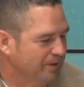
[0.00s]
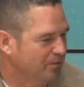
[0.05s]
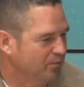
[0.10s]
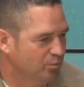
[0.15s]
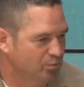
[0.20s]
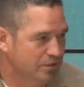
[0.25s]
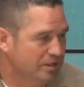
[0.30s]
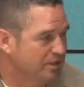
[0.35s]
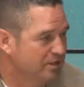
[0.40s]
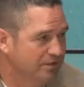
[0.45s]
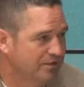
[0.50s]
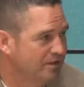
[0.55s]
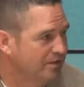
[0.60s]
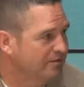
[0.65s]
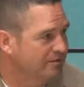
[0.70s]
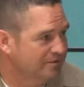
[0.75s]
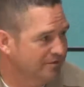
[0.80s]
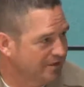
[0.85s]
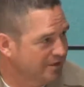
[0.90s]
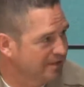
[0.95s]
we could
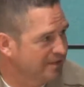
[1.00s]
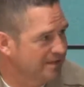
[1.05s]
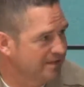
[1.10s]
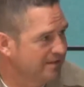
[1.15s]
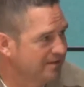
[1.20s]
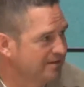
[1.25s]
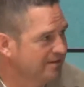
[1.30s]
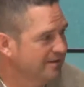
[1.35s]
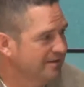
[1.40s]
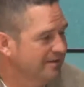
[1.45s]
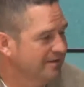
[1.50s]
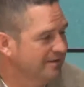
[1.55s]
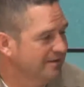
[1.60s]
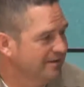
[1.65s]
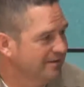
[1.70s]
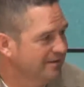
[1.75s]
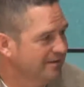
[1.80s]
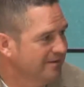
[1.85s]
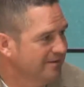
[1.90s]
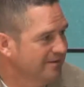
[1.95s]
not see
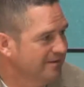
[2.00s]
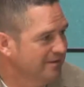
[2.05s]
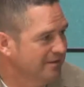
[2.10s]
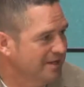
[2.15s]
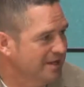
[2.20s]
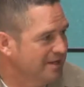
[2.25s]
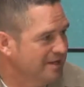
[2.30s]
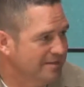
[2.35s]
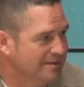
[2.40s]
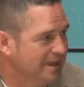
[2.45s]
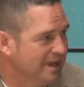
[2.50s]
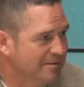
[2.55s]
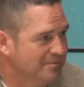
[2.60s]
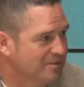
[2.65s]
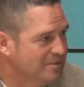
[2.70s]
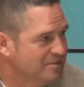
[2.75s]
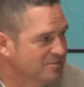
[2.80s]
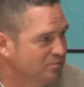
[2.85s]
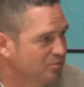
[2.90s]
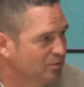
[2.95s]
any
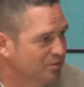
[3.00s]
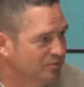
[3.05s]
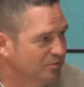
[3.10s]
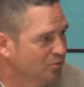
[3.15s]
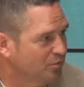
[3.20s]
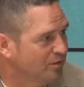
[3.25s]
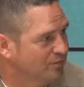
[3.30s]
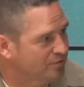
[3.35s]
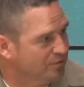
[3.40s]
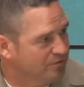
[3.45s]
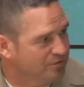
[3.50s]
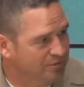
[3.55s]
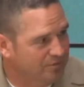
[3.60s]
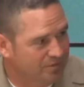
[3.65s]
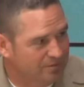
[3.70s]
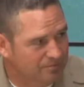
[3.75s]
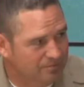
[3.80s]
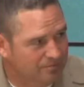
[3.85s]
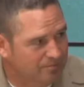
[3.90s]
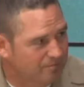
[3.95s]
damage whatsoever
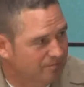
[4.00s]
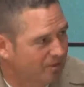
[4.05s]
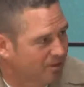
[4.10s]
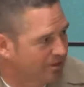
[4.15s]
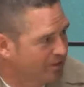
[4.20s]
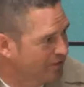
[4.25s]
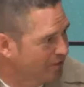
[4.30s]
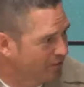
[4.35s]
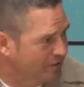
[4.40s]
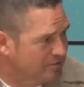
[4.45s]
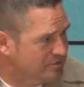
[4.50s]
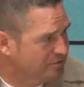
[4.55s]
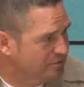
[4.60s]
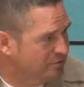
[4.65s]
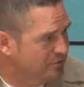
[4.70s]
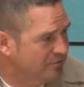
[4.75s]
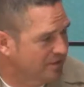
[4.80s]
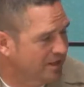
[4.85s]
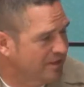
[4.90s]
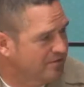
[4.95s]
to
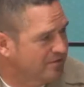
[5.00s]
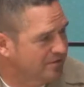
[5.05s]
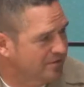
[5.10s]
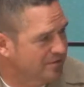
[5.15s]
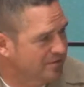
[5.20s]
archaeological sites or